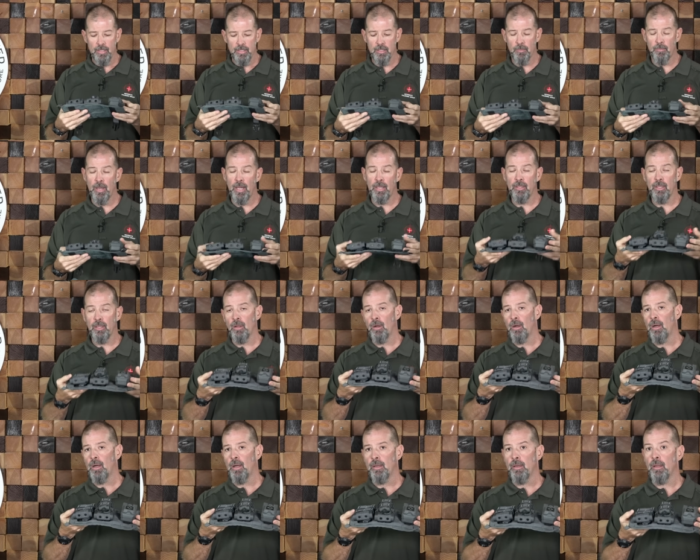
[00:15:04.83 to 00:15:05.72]
depending
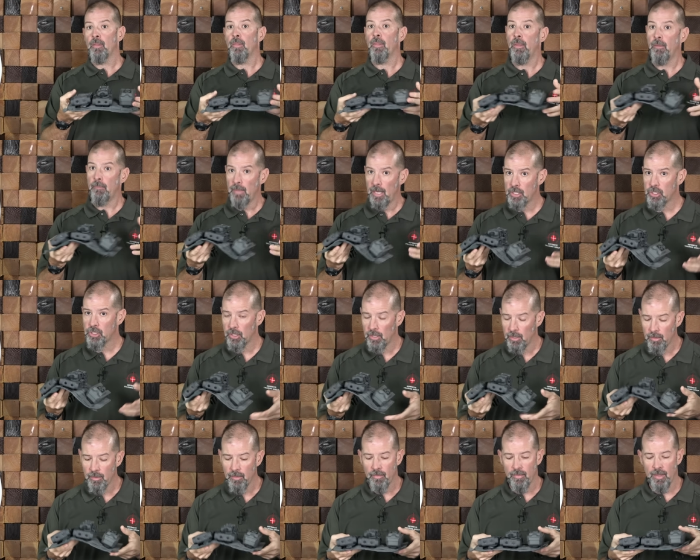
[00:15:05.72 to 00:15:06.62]
on the
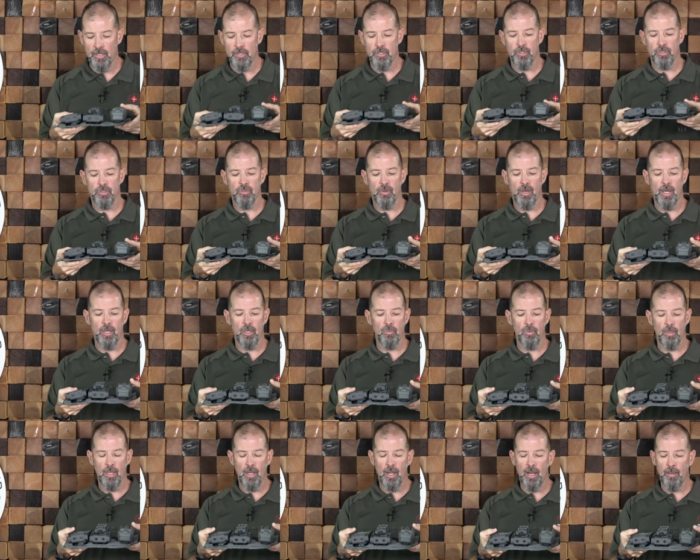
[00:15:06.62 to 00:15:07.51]
mission that you're trying
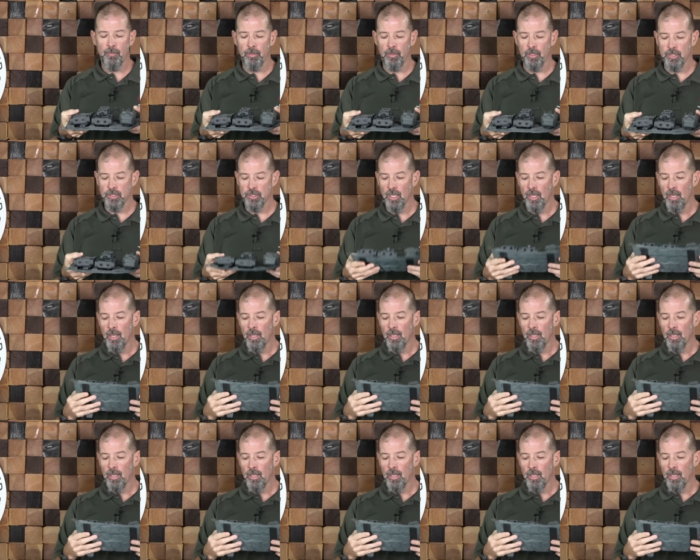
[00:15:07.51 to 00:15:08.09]
to accomplish.